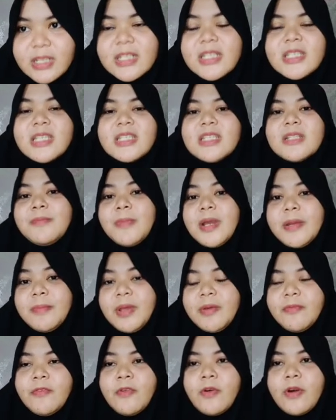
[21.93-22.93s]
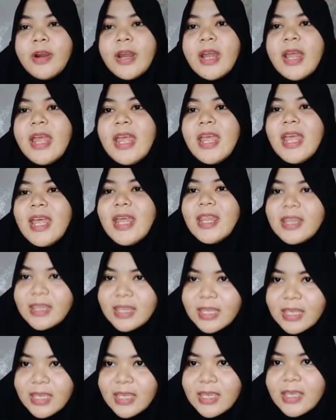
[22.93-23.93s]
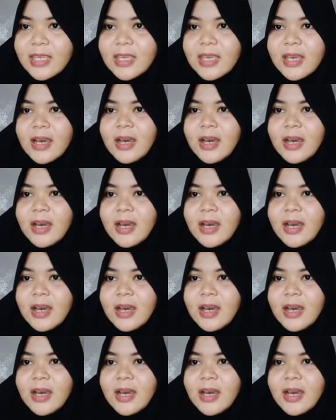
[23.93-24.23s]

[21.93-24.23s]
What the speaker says: This is the my map for the